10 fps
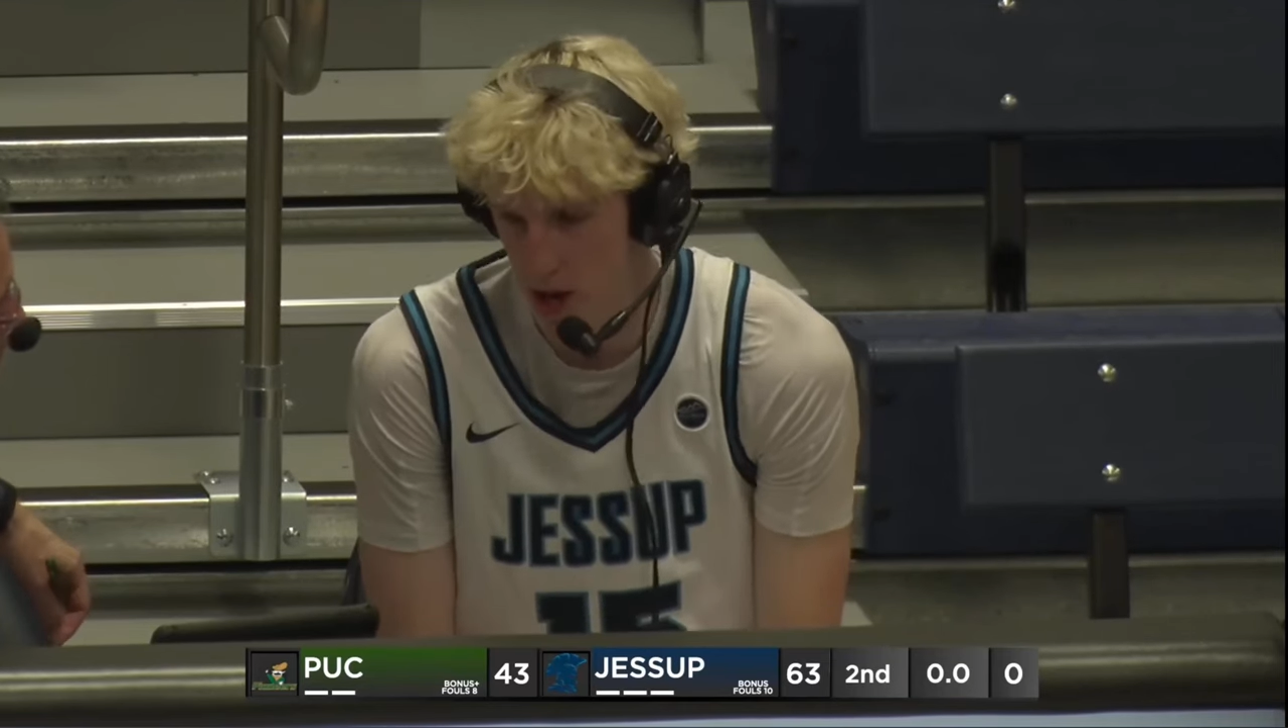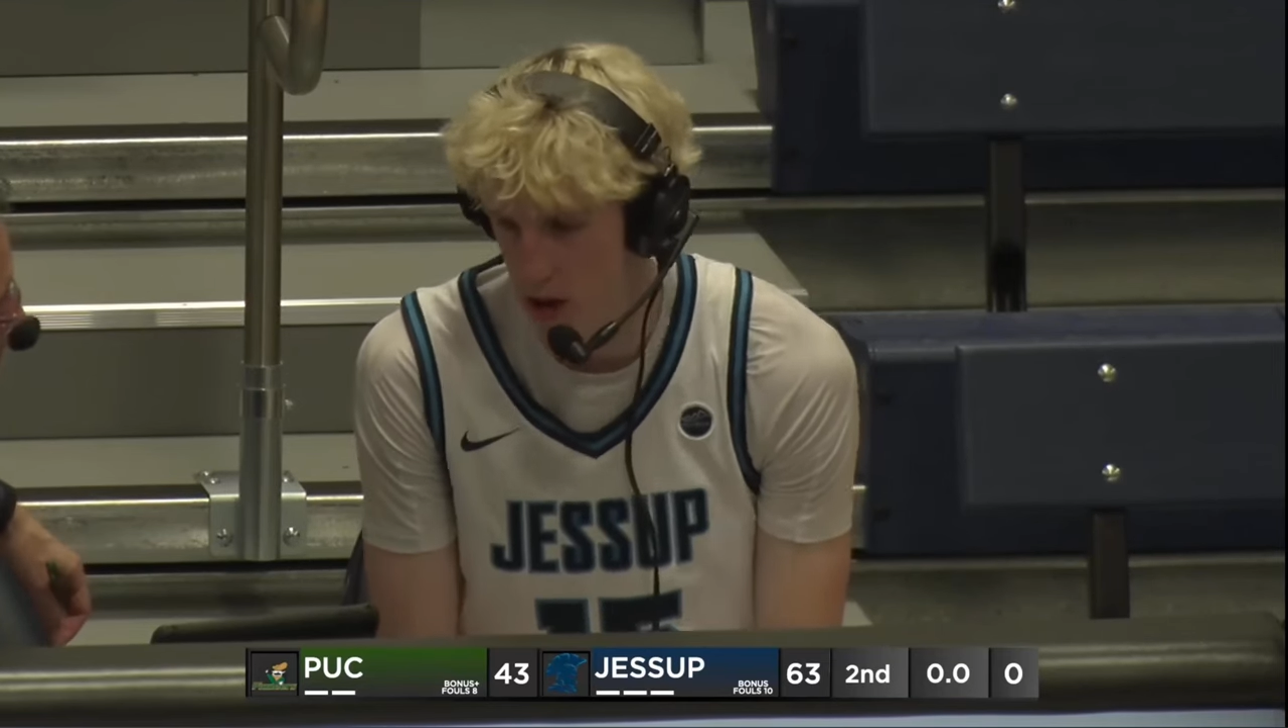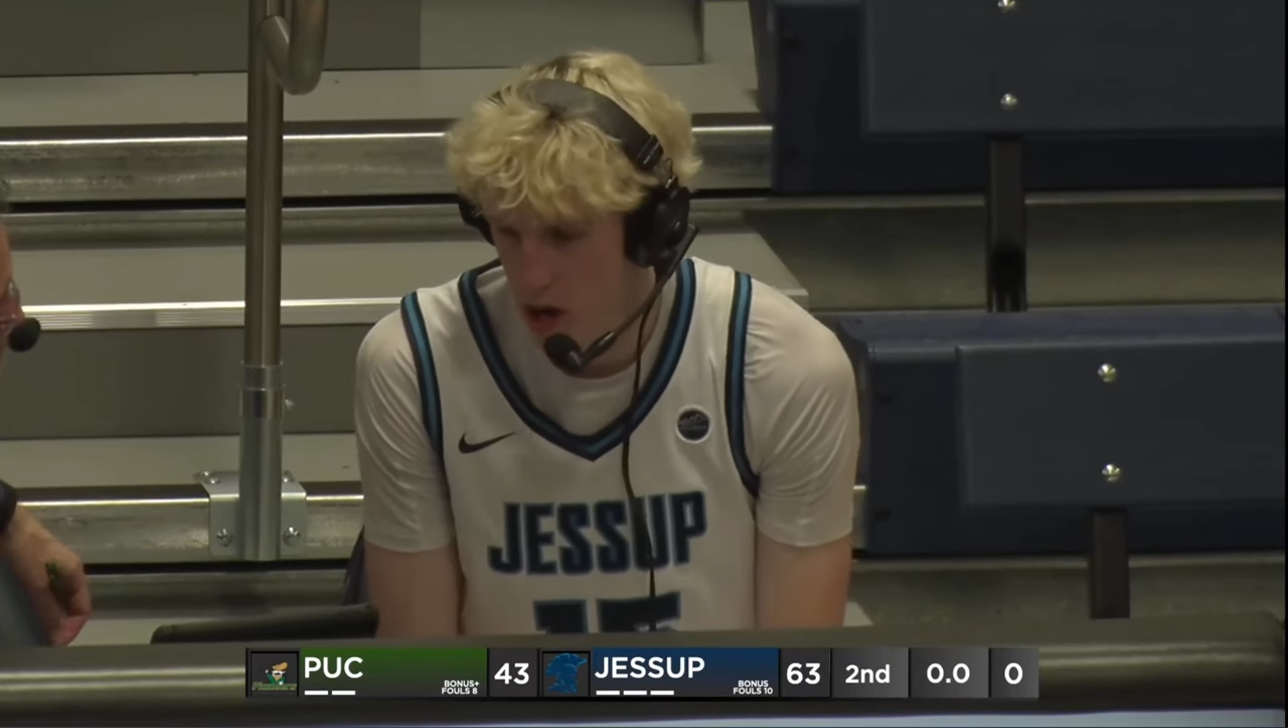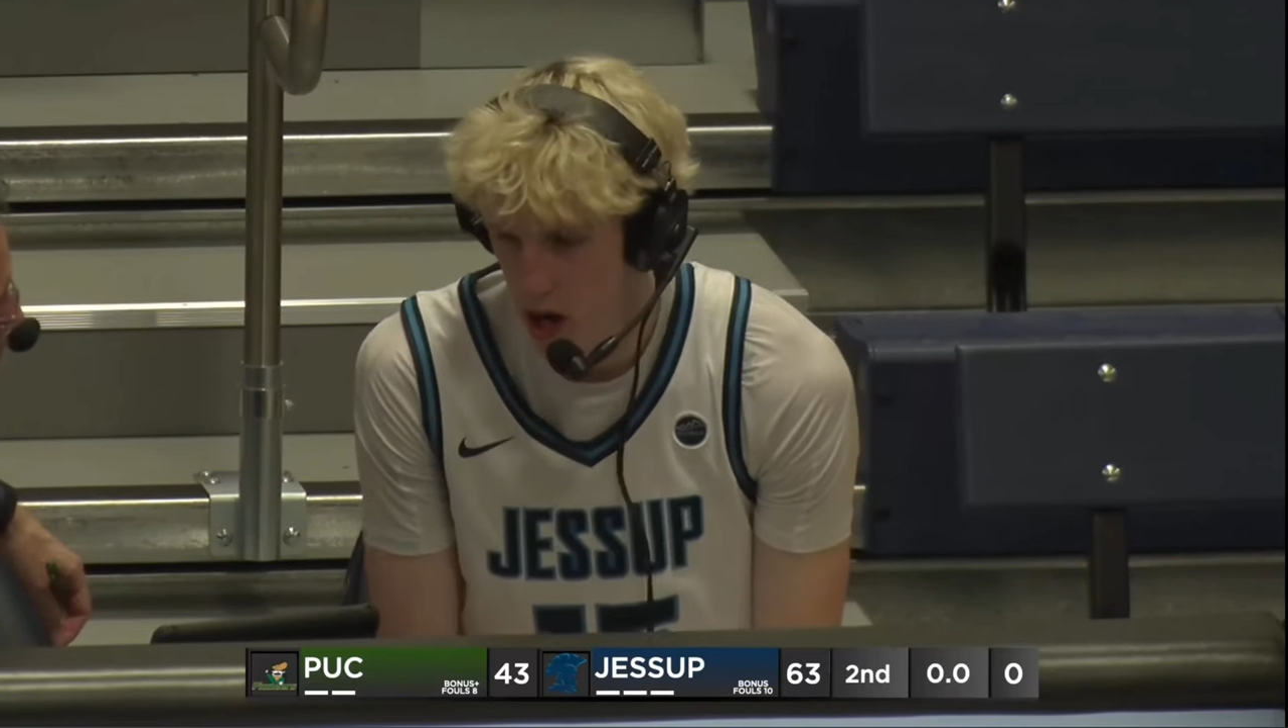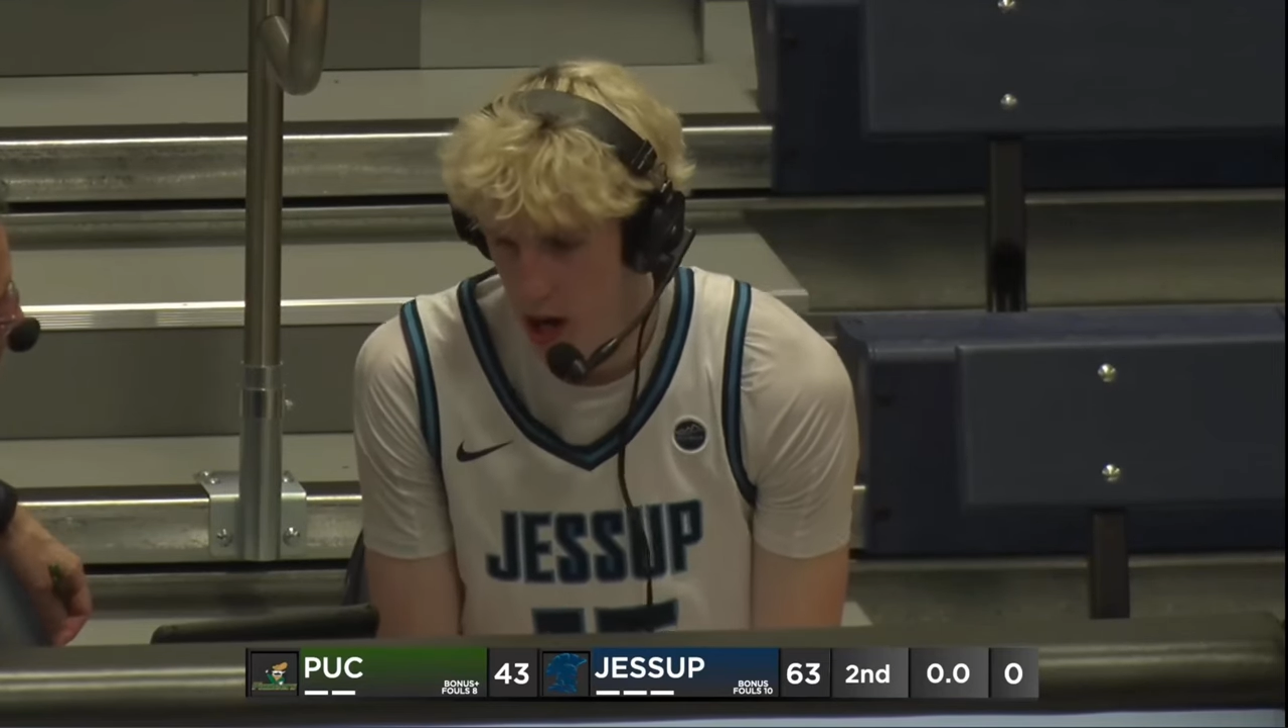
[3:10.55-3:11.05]

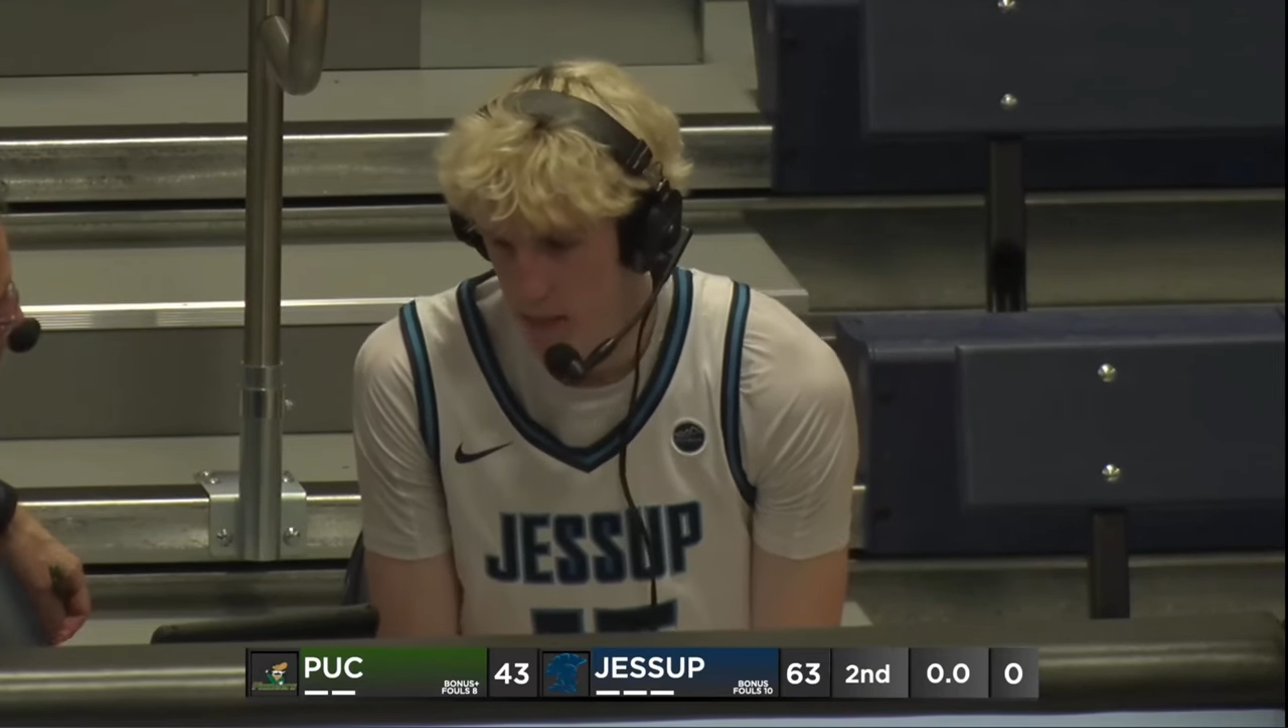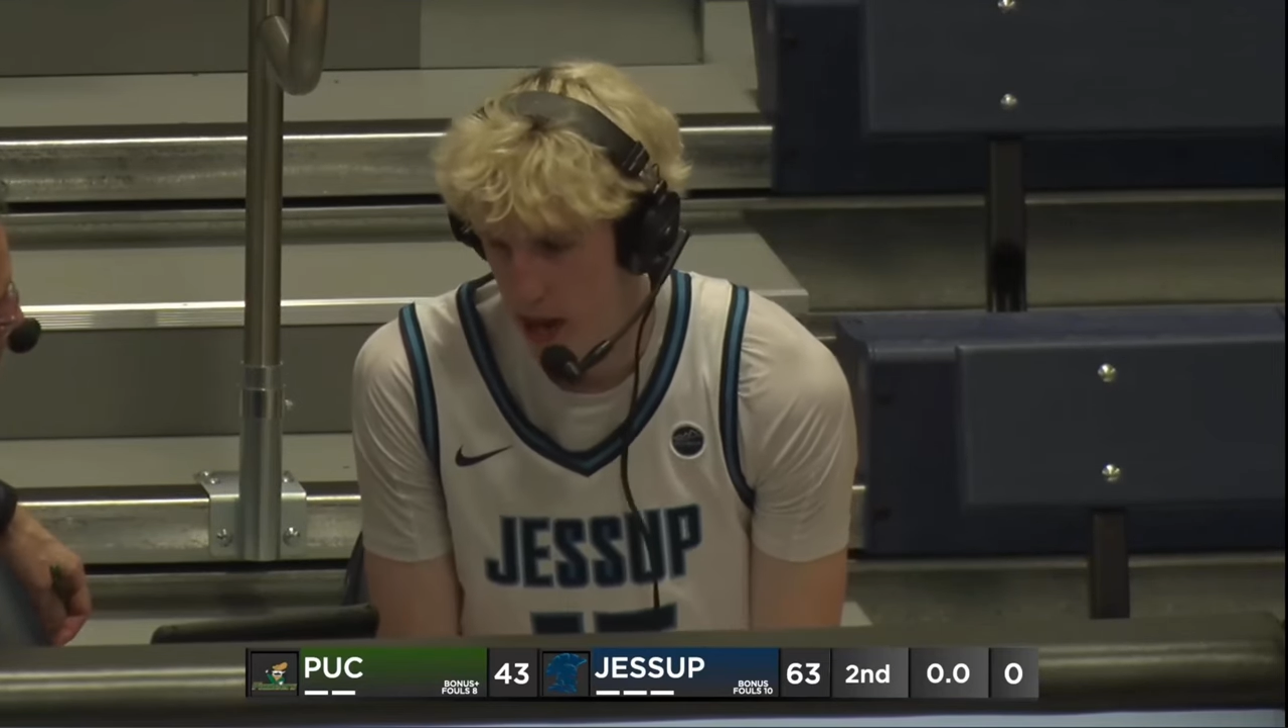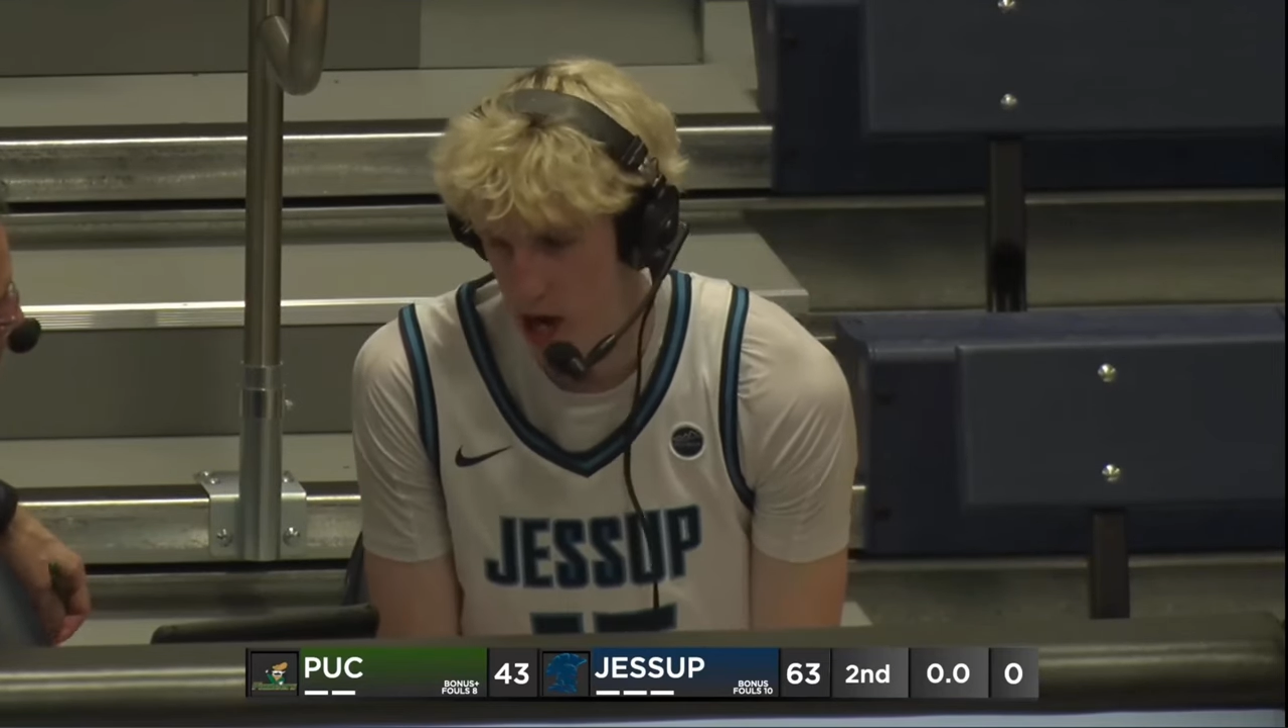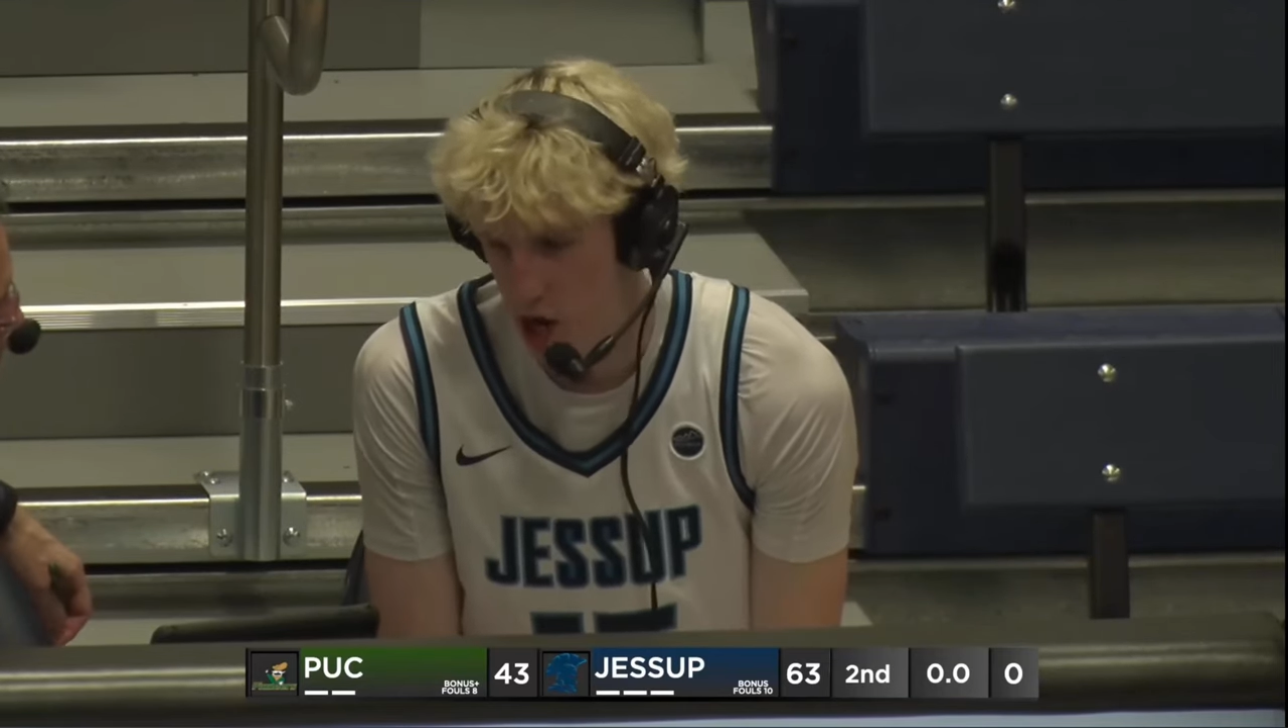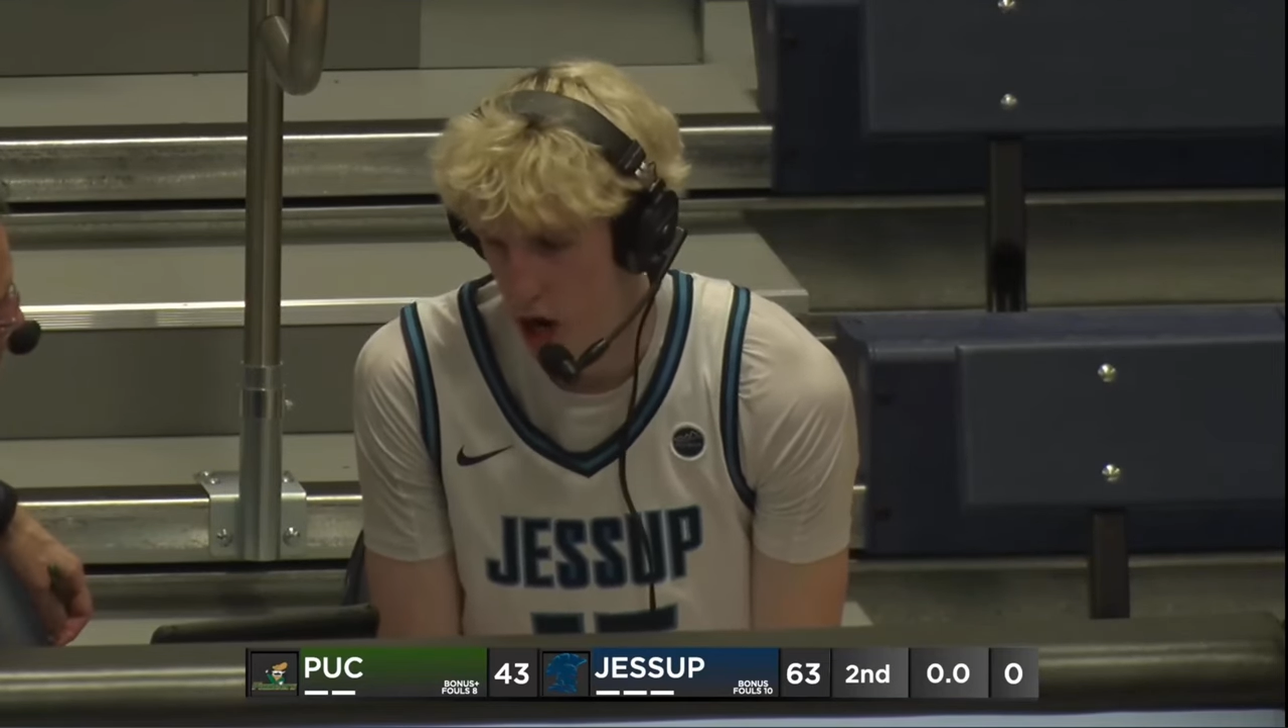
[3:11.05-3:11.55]
So making